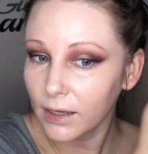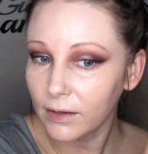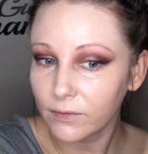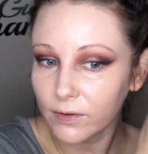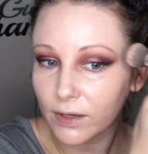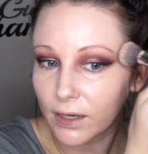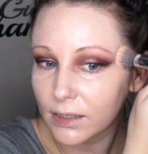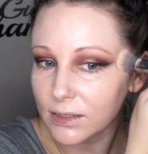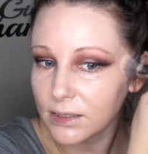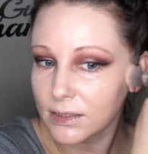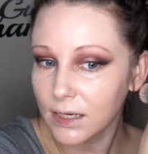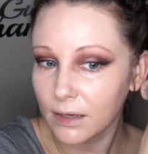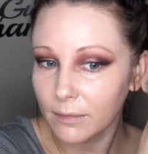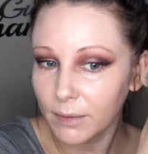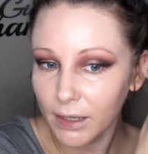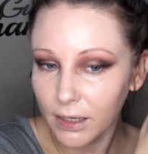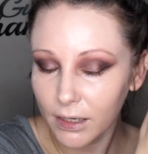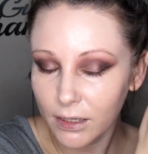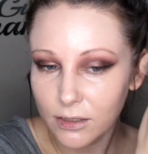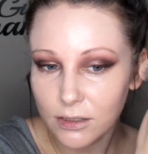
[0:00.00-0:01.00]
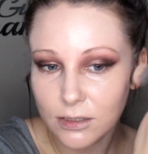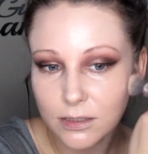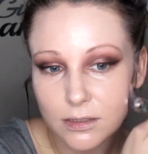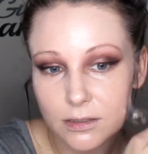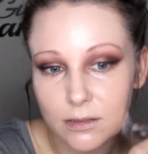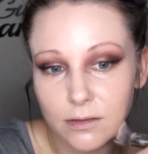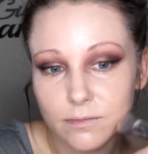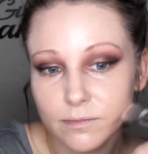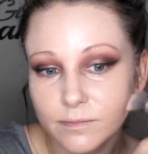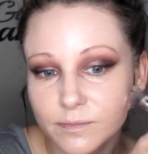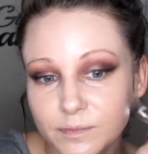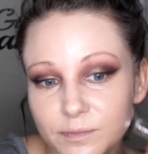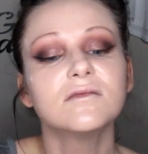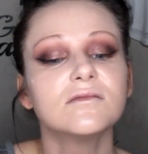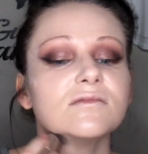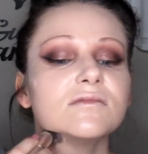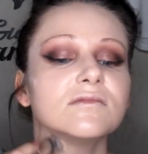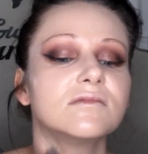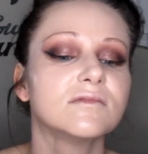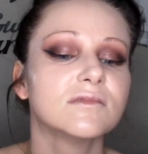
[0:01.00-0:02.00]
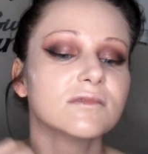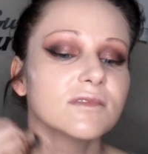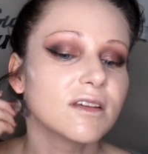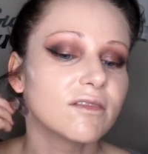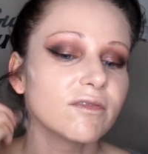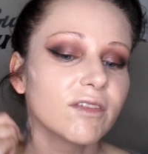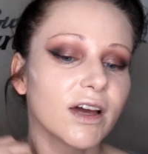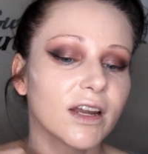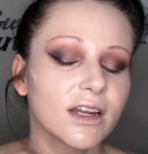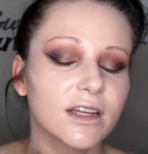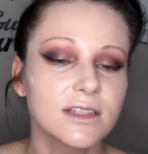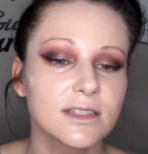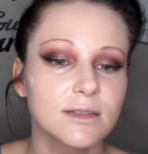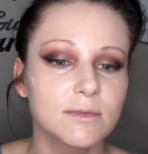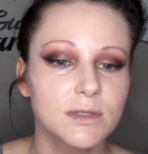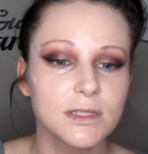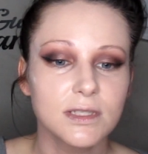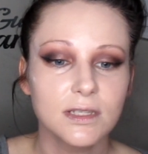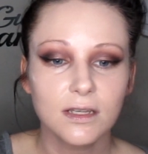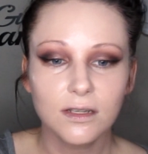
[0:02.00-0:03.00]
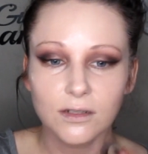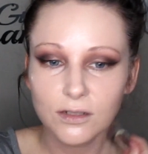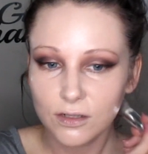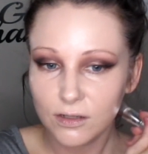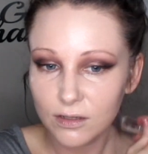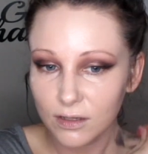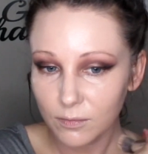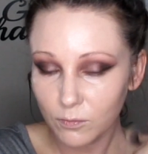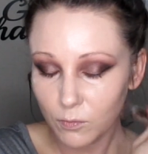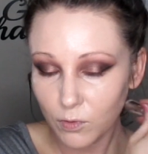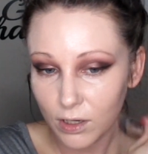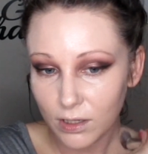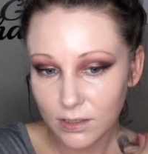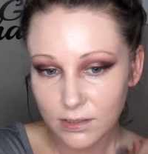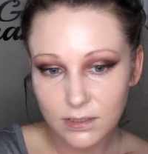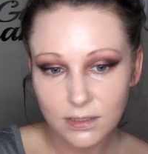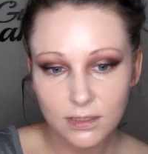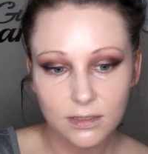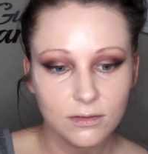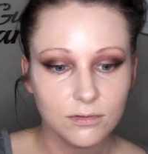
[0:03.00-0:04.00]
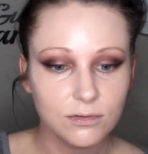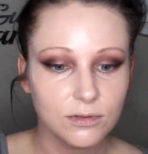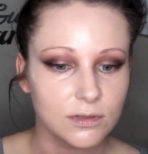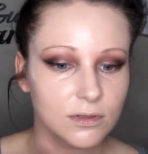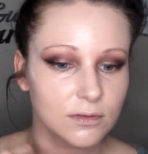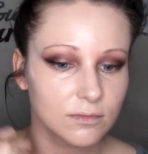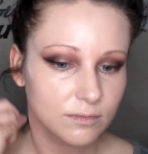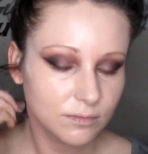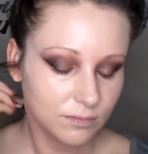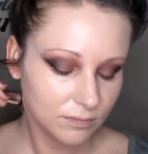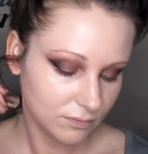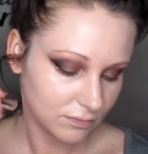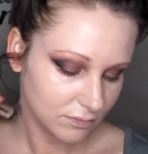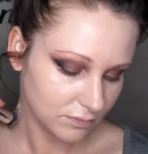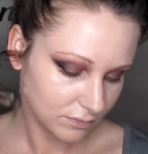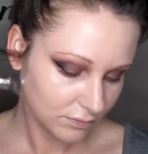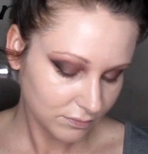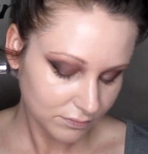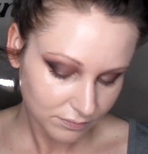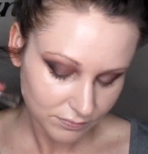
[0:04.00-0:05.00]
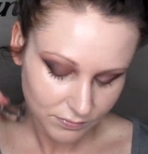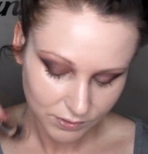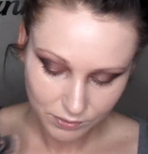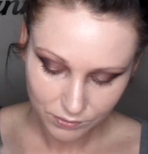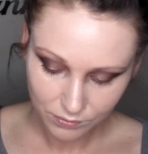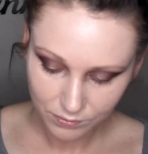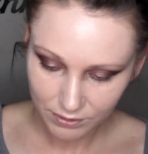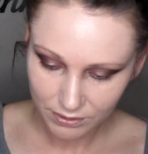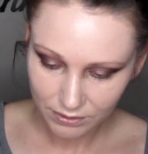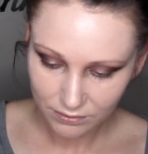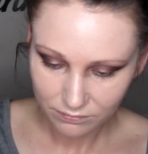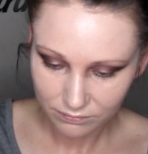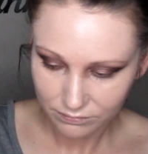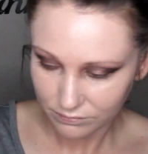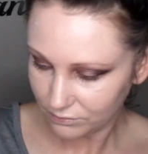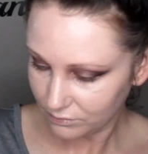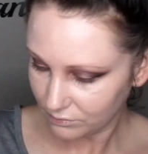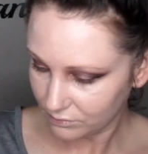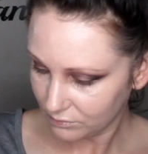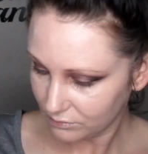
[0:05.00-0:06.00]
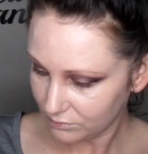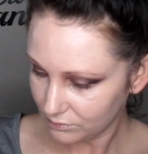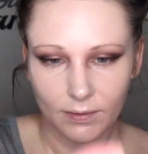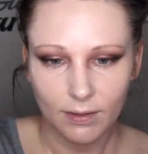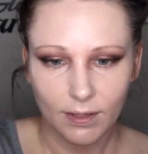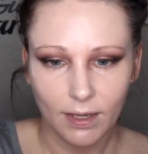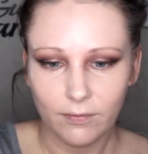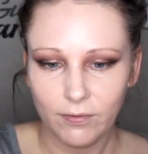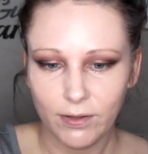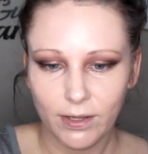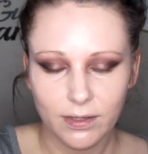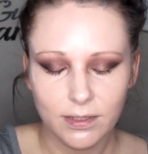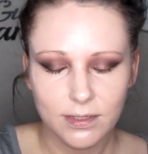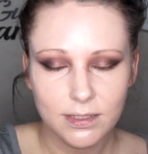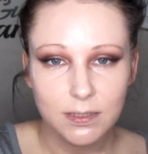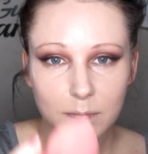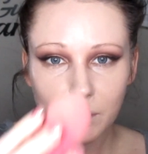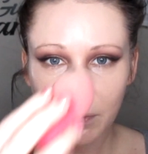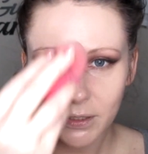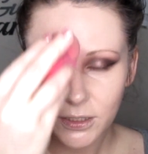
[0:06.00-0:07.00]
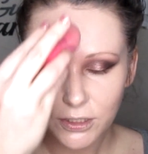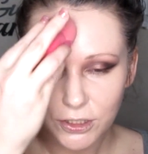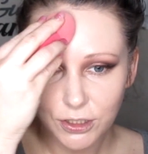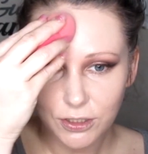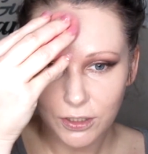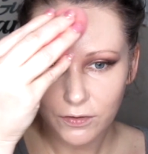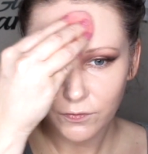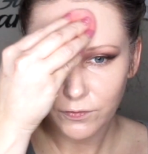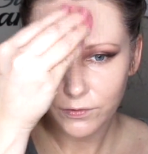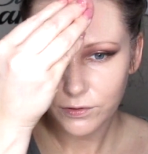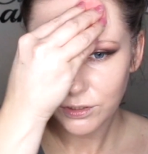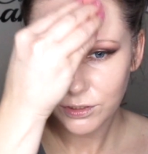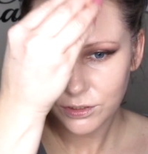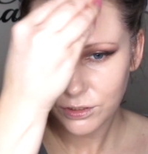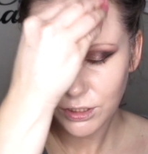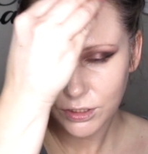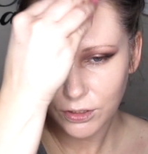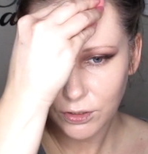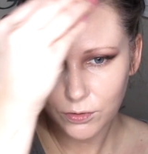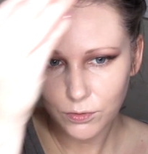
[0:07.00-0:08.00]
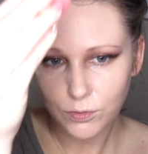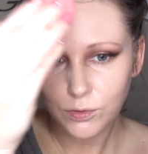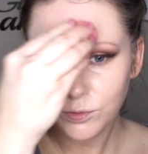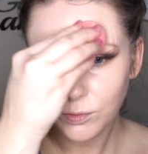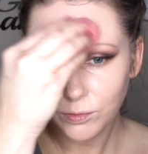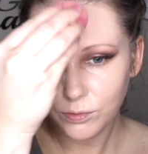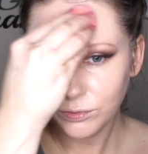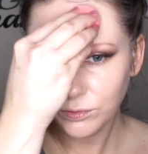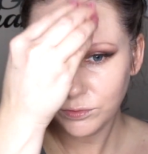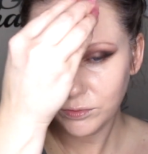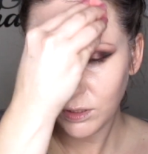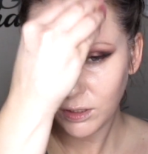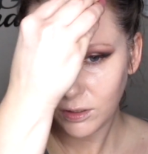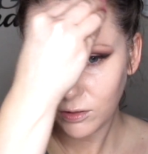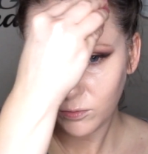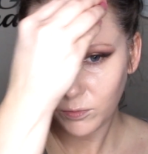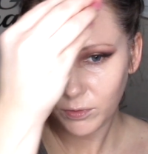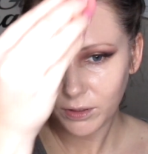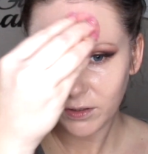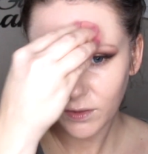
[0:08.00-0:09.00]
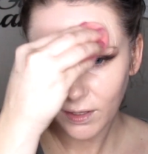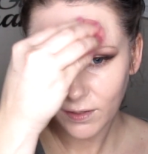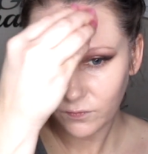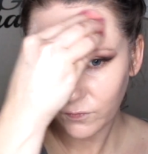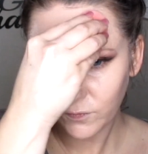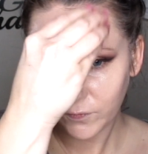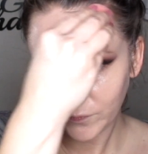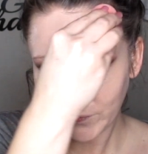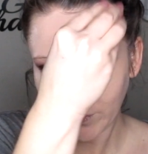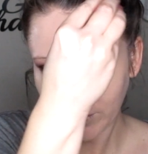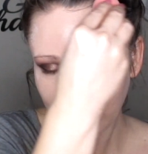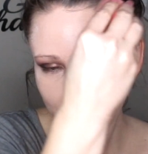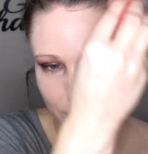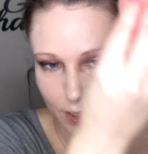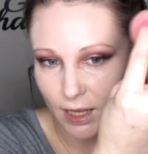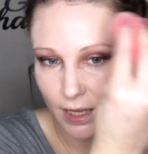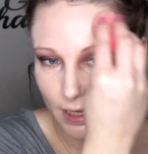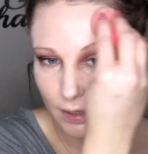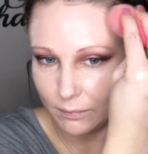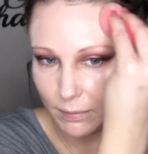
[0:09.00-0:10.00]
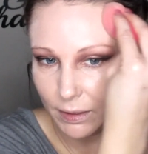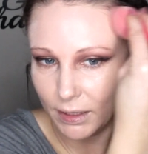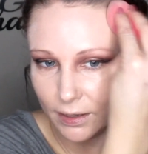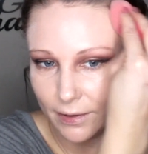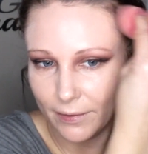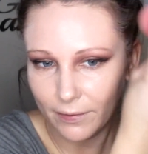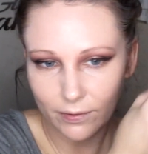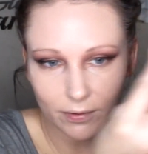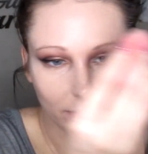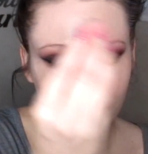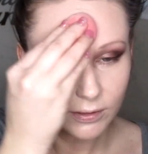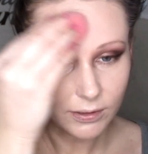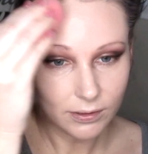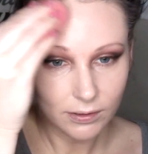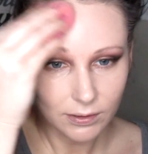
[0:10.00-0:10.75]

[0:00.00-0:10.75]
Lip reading: I've got to dye my hair soon. I've got to get some sun, y'all. I'm white as a ghost. Ooh-wee. I've had this sponge, y'all, for so long. When they first came out,